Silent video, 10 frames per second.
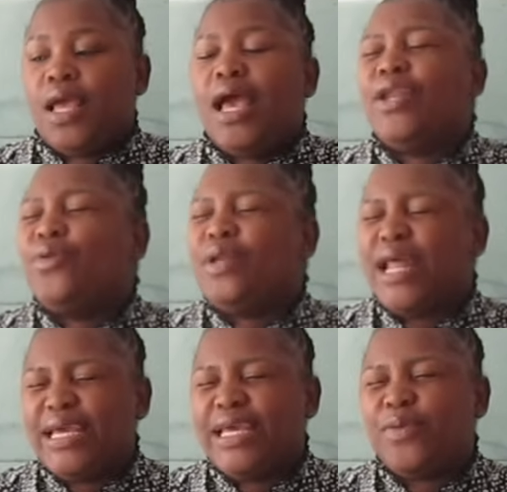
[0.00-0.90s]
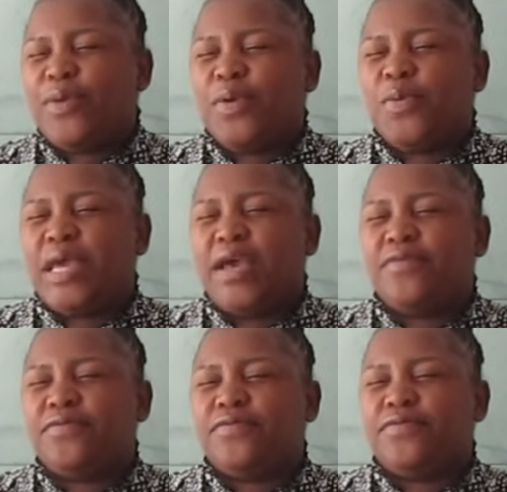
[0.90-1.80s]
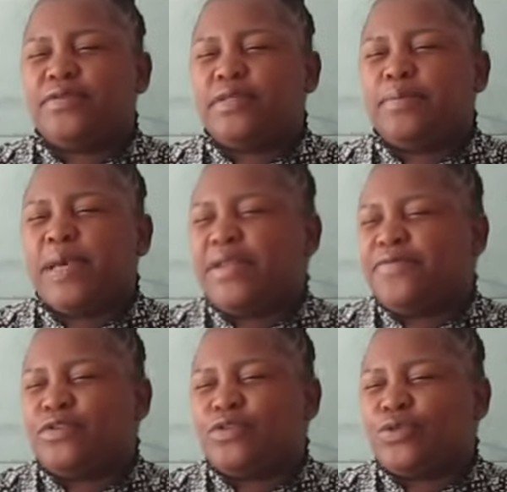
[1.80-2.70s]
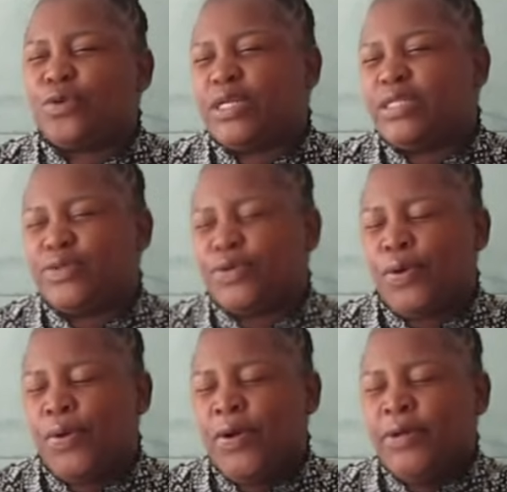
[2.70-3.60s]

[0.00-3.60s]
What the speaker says: I don't like it when we have painful stories, you know.